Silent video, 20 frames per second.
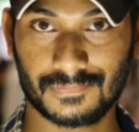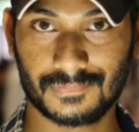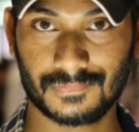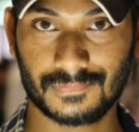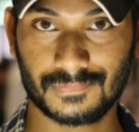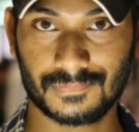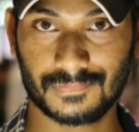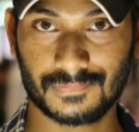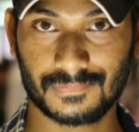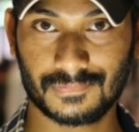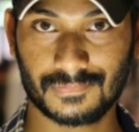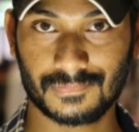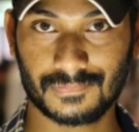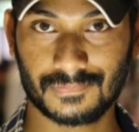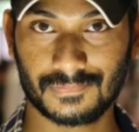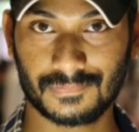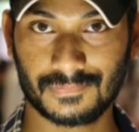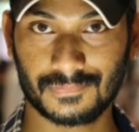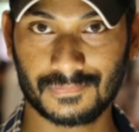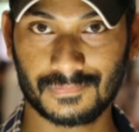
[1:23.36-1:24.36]

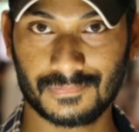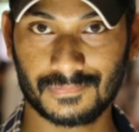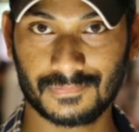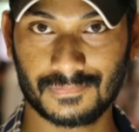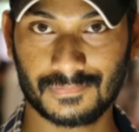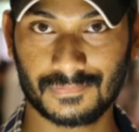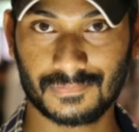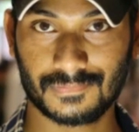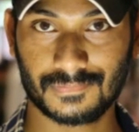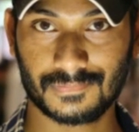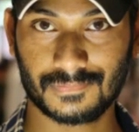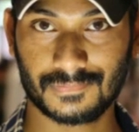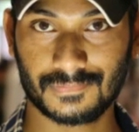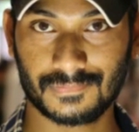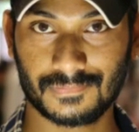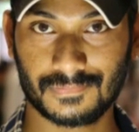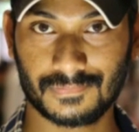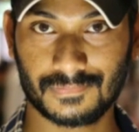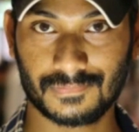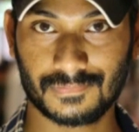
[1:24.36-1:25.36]

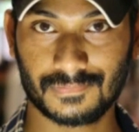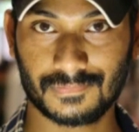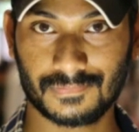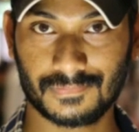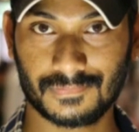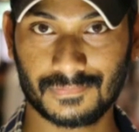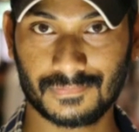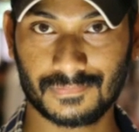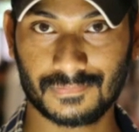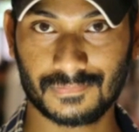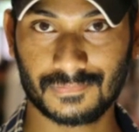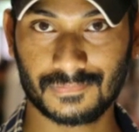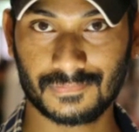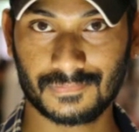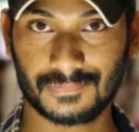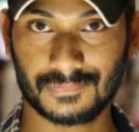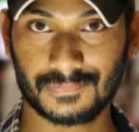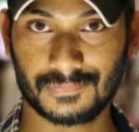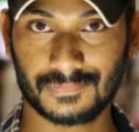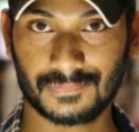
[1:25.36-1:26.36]

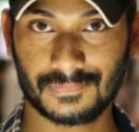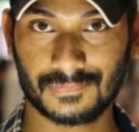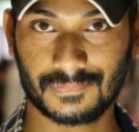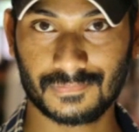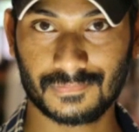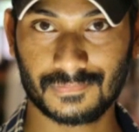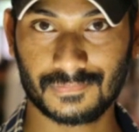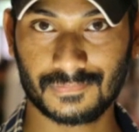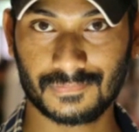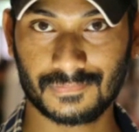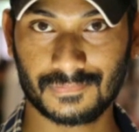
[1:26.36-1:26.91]
(no one is talking)